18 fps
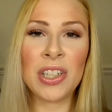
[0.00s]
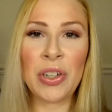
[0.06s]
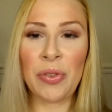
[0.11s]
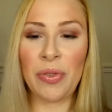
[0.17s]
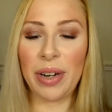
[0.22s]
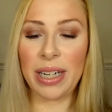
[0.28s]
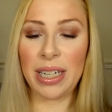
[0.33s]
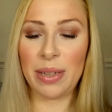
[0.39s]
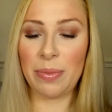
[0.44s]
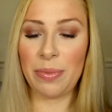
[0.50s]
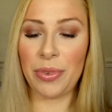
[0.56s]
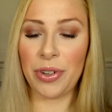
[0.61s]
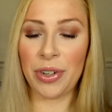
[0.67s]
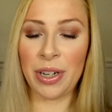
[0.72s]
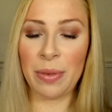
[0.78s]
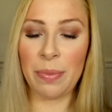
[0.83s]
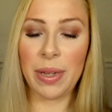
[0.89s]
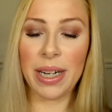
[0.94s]
a random
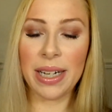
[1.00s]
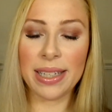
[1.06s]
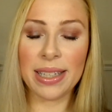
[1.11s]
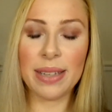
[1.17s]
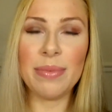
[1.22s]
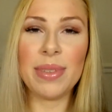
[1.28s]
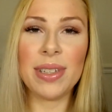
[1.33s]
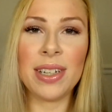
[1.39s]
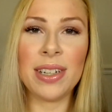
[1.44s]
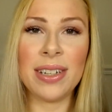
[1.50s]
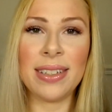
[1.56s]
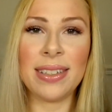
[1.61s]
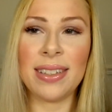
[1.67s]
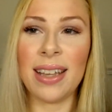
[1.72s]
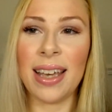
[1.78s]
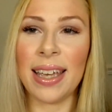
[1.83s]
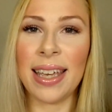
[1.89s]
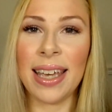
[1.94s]
product, but it seems to just
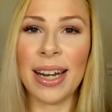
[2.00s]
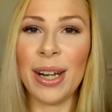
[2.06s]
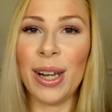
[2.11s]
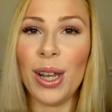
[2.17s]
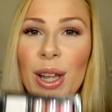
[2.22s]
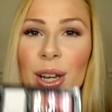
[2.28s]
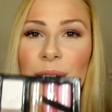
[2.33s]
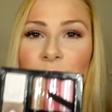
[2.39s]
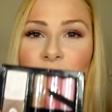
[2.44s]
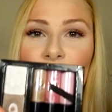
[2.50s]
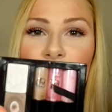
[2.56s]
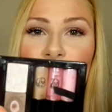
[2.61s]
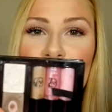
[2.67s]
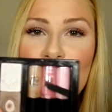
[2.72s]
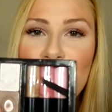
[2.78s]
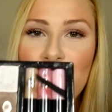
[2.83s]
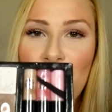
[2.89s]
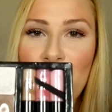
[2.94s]
like get a lot of love
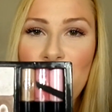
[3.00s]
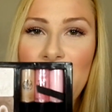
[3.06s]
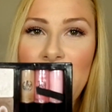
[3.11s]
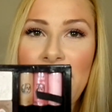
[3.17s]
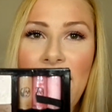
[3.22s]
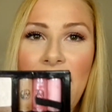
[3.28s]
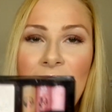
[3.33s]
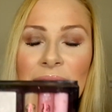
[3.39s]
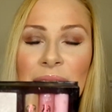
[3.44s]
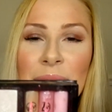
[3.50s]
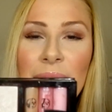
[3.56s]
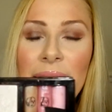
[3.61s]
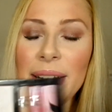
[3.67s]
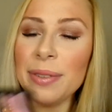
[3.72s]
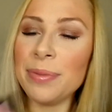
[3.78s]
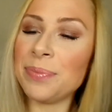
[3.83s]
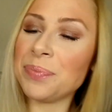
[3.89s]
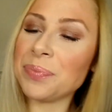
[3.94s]
from me
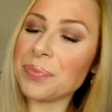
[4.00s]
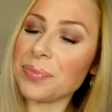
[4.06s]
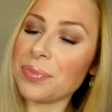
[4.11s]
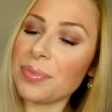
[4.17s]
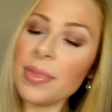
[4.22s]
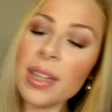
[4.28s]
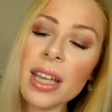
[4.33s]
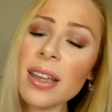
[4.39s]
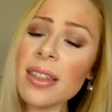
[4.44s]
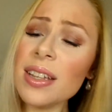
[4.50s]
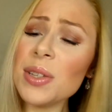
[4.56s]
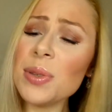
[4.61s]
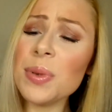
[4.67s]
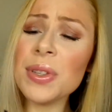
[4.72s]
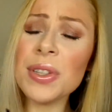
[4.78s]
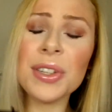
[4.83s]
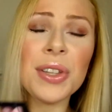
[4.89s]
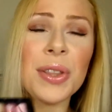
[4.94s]
anyway. This
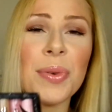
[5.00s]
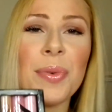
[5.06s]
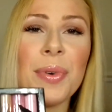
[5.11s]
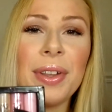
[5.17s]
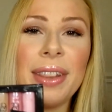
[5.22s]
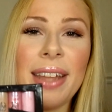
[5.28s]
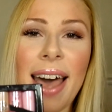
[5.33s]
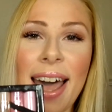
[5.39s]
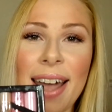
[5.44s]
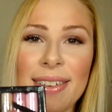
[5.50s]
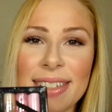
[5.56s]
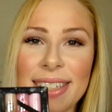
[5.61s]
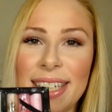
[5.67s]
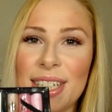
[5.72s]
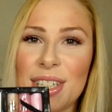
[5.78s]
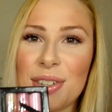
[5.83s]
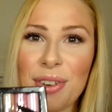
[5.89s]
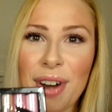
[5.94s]
was another one that I was
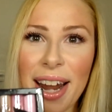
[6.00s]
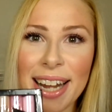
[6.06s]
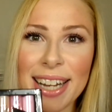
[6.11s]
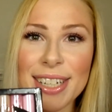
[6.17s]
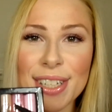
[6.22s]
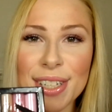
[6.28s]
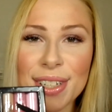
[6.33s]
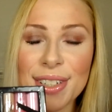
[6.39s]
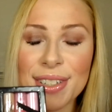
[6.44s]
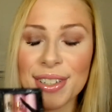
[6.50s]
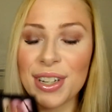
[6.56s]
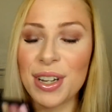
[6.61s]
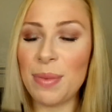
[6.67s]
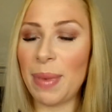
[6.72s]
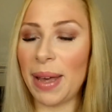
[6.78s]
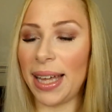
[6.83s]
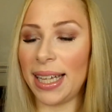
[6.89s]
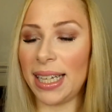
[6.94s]
like trying to use
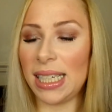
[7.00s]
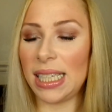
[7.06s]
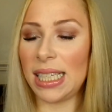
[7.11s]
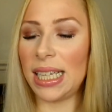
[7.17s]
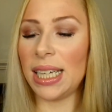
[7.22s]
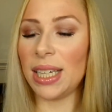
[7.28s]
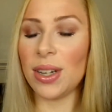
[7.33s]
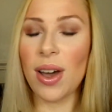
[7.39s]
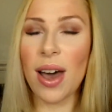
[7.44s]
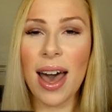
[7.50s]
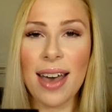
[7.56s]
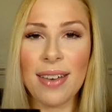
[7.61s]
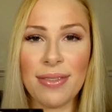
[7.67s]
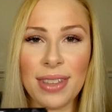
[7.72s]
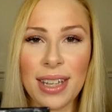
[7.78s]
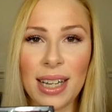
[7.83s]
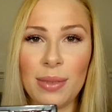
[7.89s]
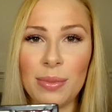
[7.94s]
up and did not
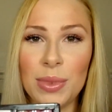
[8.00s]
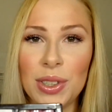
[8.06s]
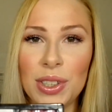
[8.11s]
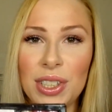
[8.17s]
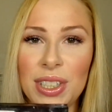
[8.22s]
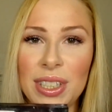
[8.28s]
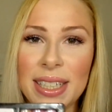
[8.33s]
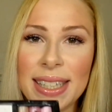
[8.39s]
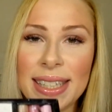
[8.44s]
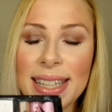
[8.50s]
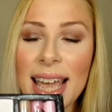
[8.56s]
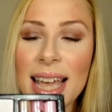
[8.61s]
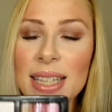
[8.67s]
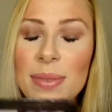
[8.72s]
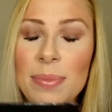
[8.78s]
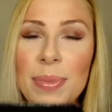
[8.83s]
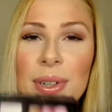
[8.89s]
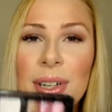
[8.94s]
have that much
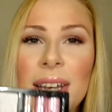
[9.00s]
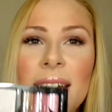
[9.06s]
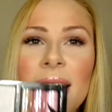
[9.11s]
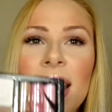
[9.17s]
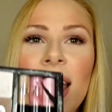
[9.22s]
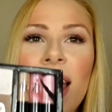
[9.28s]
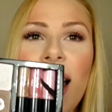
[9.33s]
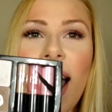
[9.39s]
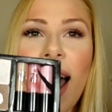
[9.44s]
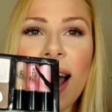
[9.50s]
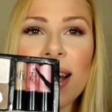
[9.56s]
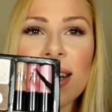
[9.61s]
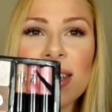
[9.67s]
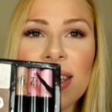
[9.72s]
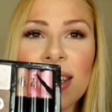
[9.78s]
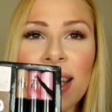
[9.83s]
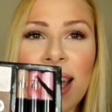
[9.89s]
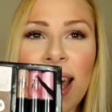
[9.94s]
success, but
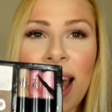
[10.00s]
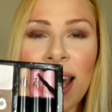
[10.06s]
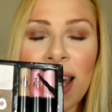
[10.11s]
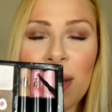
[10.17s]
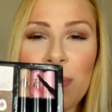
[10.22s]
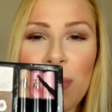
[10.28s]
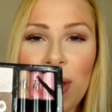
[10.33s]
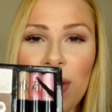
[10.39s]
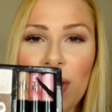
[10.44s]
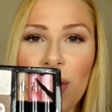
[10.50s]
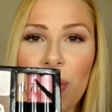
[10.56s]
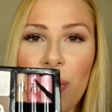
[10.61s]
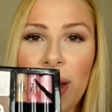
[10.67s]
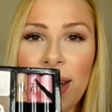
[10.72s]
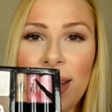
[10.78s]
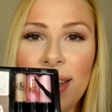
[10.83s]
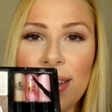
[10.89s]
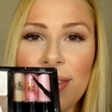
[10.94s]
actually I am making
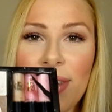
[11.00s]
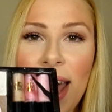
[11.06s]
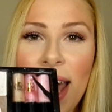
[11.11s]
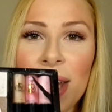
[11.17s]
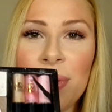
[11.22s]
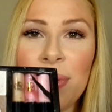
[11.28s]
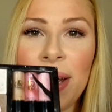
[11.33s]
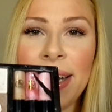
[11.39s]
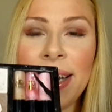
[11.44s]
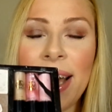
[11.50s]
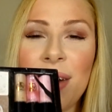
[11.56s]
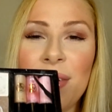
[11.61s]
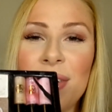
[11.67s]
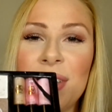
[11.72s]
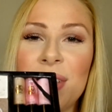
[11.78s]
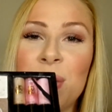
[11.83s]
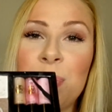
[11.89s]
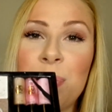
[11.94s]
quite a lot of headway now
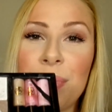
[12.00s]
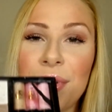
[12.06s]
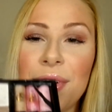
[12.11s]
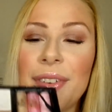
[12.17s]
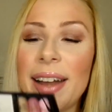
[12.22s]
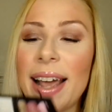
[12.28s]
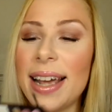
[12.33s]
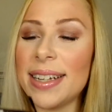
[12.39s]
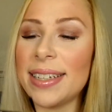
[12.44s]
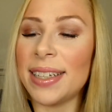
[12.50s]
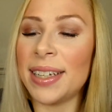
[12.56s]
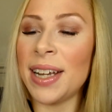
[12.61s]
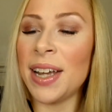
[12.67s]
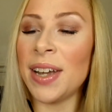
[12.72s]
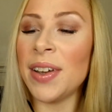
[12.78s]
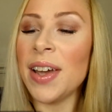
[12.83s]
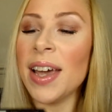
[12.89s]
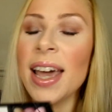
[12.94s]
with this brown
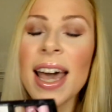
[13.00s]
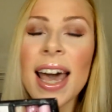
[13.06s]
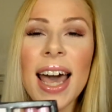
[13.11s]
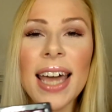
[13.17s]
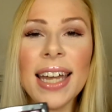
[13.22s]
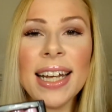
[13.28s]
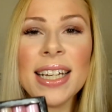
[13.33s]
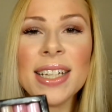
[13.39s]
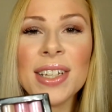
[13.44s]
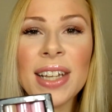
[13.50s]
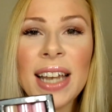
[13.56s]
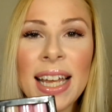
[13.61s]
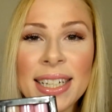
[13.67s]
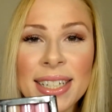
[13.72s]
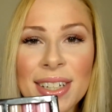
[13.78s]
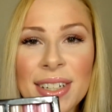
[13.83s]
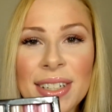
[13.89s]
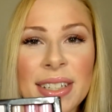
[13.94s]
eyeshadow, and I do like
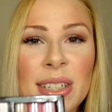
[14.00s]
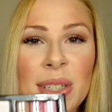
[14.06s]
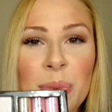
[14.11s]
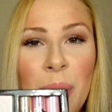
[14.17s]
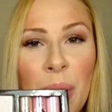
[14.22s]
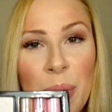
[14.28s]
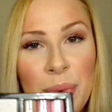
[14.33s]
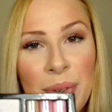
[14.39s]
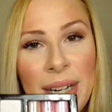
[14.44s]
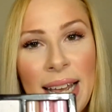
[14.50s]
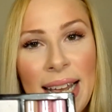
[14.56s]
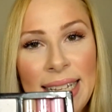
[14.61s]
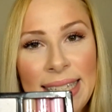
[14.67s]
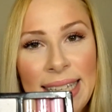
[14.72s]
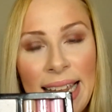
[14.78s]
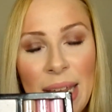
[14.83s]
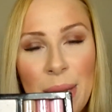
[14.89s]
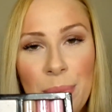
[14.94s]
to use this white one as
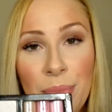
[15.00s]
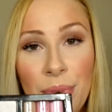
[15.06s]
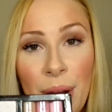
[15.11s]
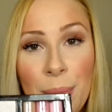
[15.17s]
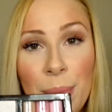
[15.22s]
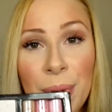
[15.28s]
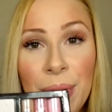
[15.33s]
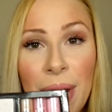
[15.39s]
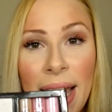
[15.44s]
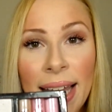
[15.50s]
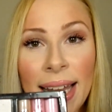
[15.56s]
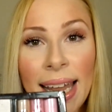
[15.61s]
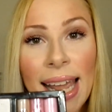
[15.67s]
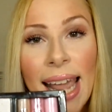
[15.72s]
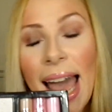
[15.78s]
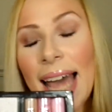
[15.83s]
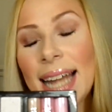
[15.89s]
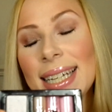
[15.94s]
a brow bone
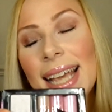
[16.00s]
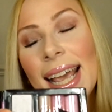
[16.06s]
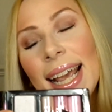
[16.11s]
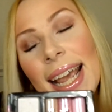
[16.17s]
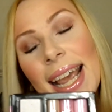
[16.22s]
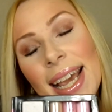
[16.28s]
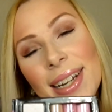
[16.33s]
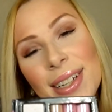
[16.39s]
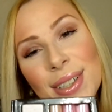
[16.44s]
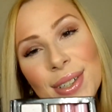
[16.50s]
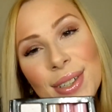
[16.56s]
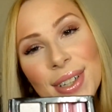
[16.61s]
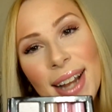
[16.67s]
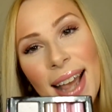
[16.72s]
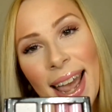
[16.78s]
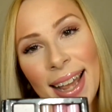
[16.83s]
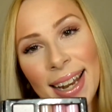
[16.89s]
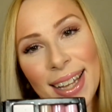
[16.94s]
highlight and a inner corner
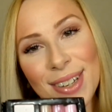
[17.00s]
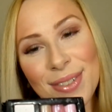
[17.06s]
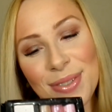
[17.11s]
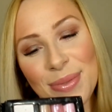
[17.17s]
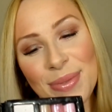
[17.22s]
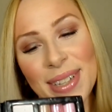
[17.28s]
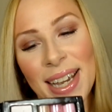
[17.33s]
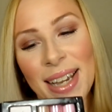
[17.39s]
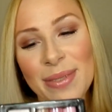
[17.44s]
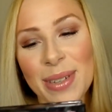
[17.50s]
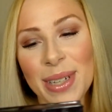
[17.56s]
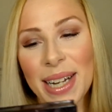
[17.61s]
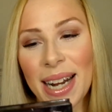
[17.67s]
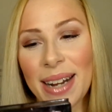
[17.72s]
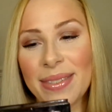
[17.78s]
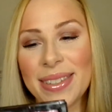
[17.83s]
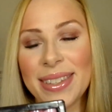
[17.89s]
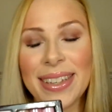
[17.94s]
highlight from time to
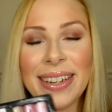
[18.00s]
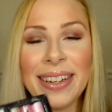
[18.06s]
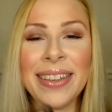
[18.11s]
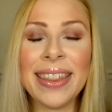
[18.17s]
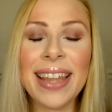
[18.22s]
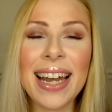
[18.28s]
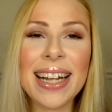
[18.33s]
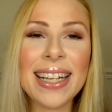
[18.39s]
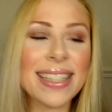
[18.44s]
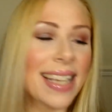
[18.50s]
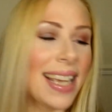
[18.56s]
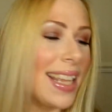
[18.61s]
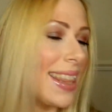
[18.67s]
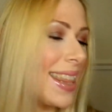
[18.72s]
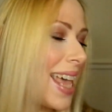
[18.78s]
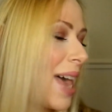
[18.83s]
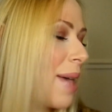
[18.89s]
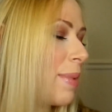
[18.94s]
time, so that is in
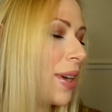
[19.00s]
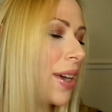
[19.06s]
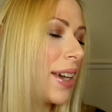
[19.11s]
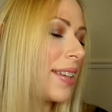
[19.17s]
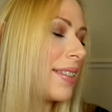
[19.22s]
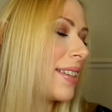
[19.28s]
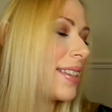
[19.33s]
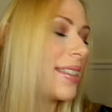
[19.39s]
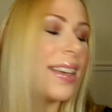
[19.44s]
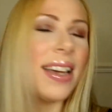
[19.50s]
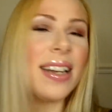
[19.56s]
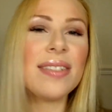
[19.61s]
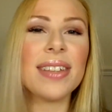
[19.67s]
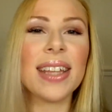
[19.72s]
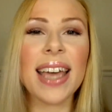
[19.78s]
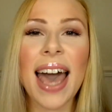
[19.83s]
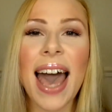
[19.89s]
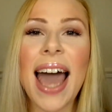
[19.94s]
there because it's kind of
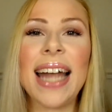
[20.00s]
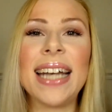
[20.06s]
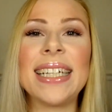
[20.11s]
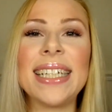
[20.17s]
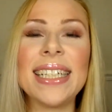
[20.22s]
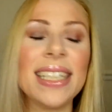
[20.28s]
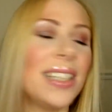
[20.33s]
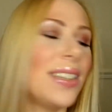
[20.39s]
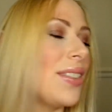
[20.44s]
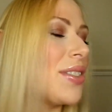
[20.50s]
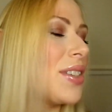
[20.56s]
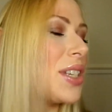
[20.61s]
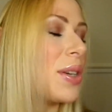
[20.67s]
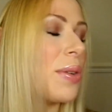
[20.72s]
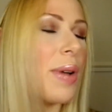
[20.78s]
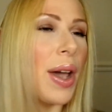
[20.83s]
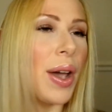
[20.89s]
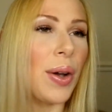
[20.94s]
like a handy little
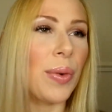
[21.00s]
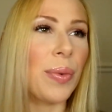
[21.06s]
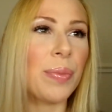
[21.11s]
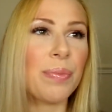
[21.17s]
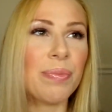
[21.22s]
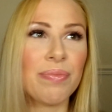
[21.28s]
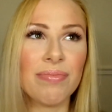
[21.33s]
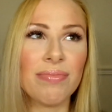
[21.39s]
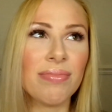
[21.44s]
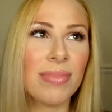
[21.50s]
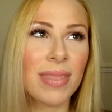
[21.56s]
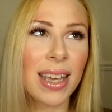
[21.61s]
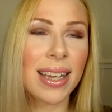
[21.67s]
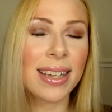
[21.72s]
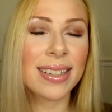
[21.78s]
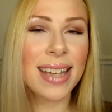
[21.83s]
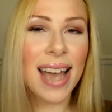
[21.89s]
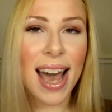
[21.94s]
duo
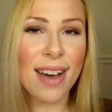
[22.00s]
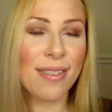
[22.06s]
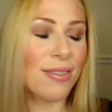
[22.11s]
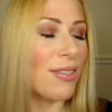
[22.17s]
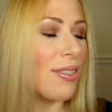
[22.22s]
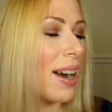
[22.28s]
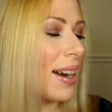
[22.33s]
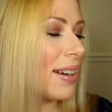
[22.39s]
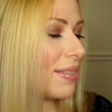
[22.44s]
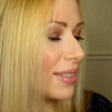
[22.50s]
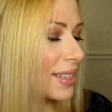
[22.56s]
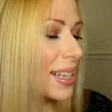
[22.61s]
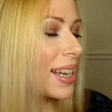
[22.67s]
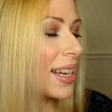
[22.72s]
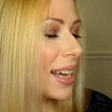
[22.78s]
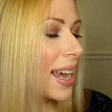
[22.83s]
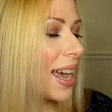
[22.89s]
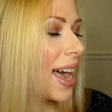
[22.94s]
thing to have around.
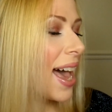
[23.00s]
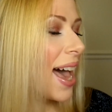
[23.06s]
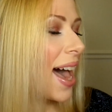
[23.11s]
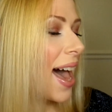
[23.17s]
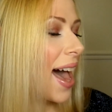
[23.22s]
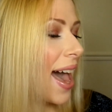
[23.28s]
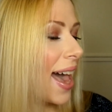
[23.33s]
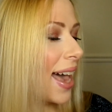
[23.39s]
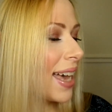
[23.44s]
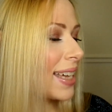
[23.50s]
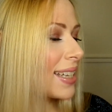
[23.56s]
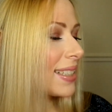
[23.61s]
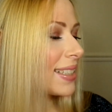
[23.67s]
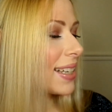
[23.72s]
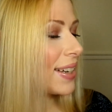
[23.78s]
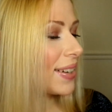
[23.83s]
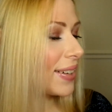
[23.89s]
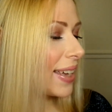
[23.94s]
And
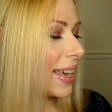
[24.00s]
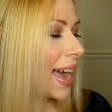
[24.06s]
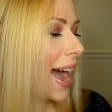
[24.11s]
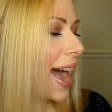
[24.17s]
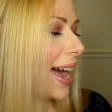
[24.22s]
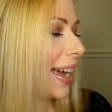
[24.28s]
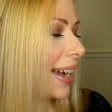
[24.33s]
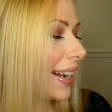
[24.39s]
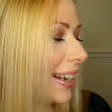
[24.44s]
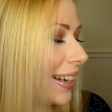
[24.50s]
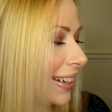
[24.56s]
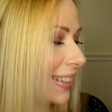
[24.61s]
okay,